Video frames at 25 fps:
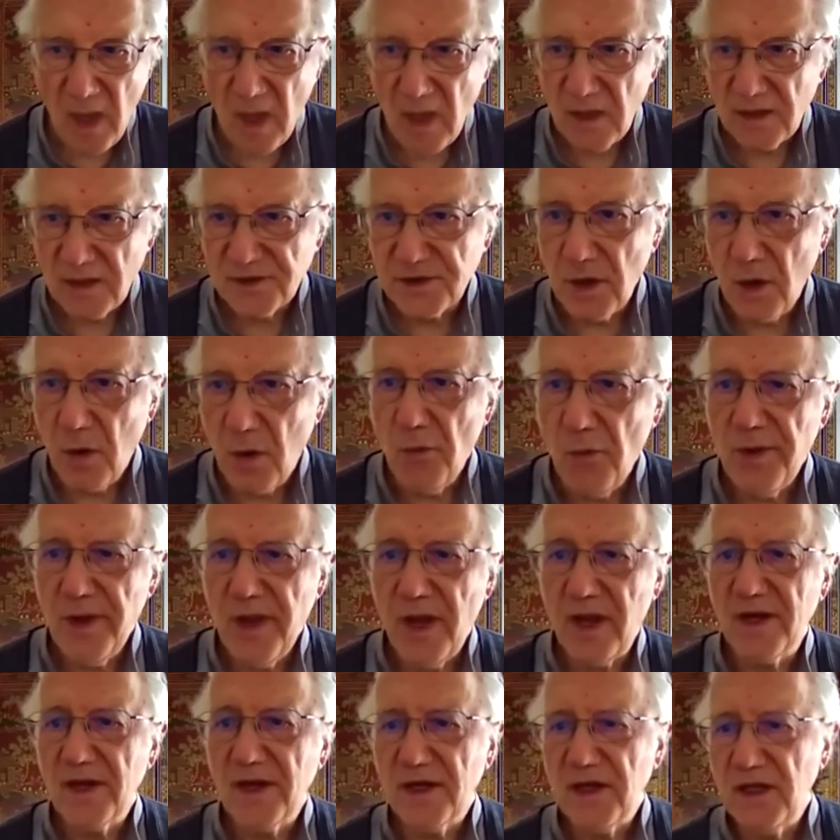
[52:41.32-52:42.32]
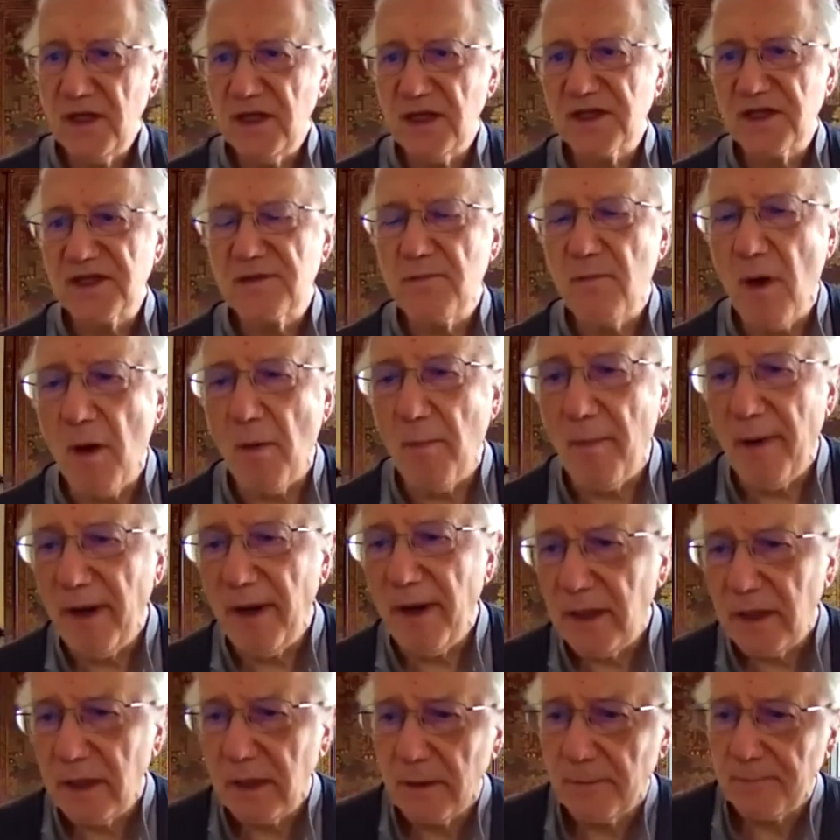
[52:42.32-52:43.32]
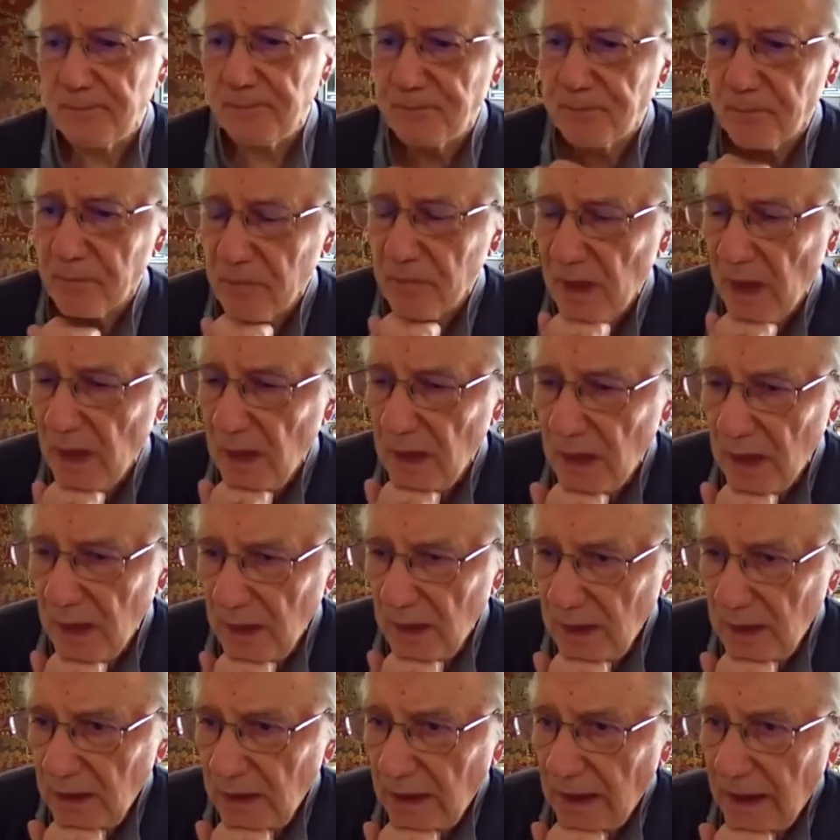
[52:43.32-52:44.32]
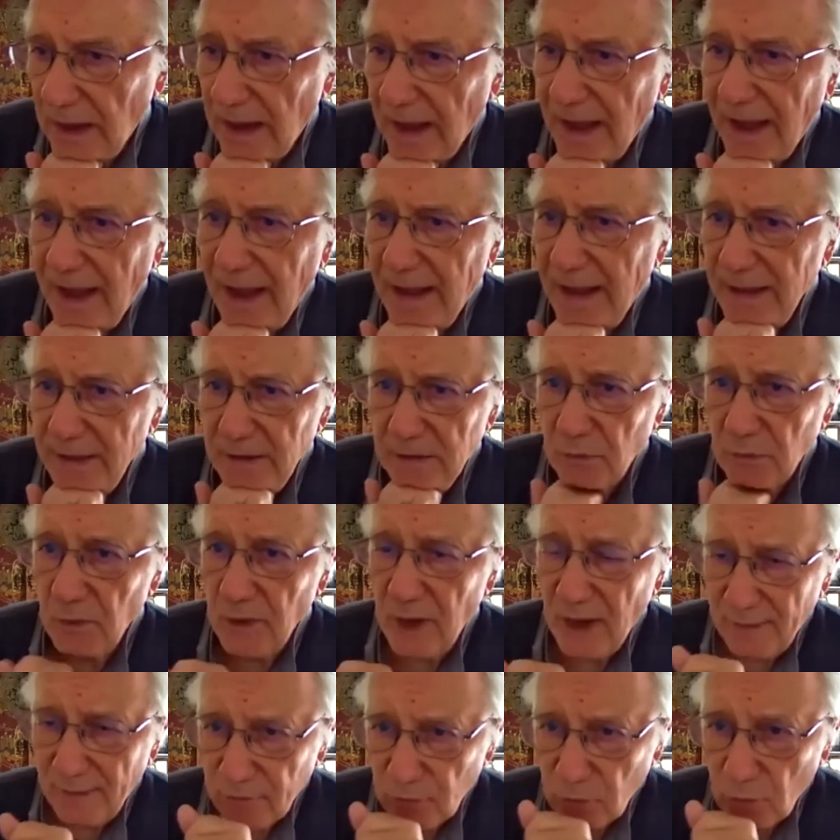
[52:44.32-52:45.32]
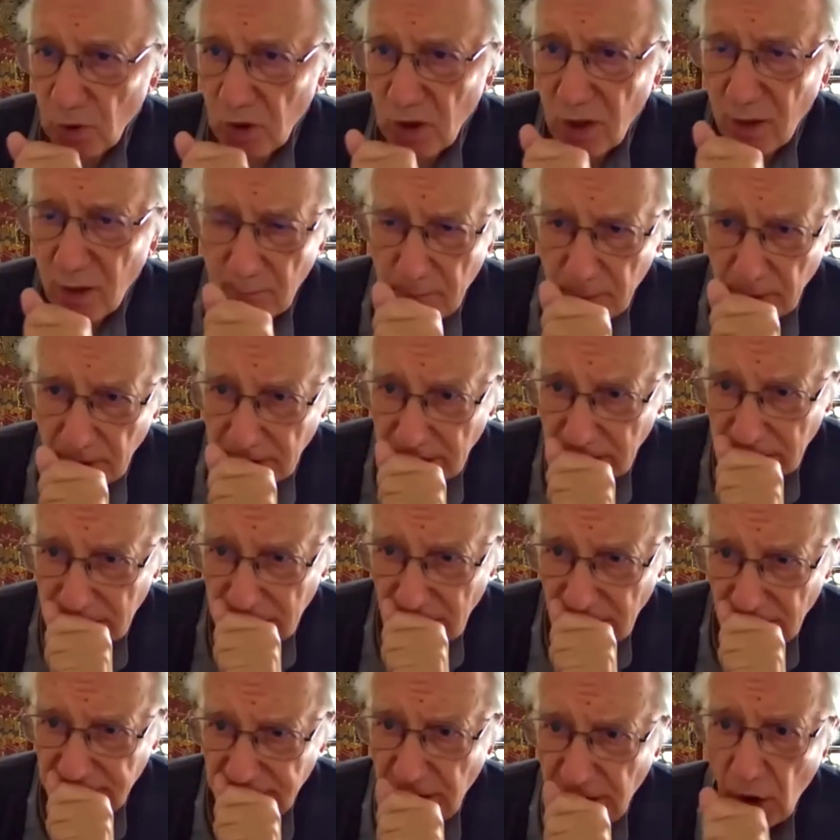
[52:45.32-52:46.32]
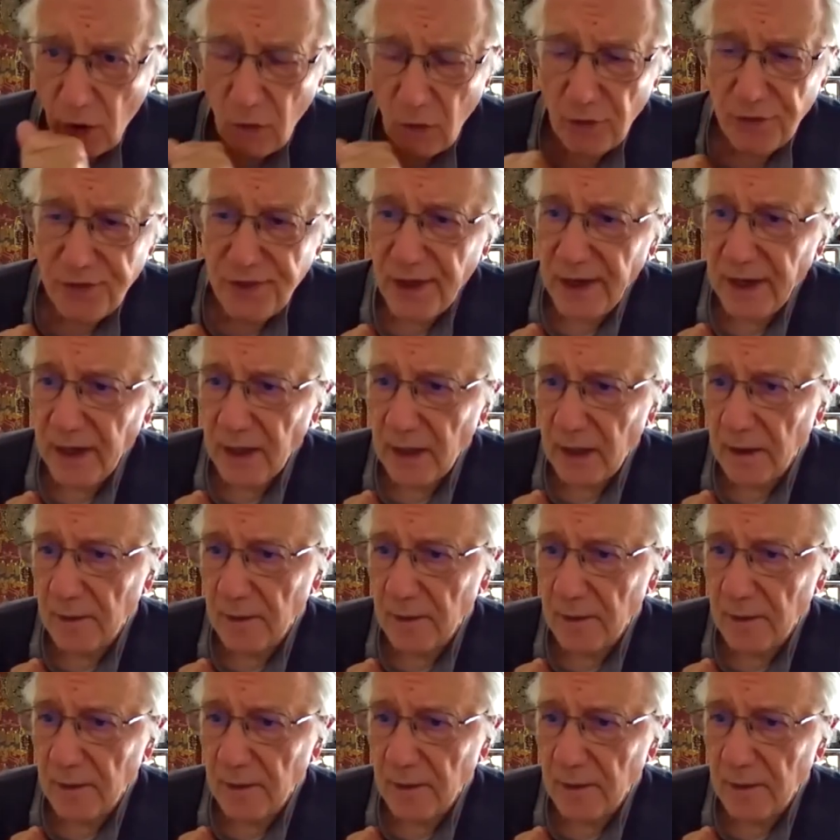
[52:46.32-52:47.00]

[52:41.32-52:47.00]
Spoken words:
So we are in this moment and we have to complete the whole thing.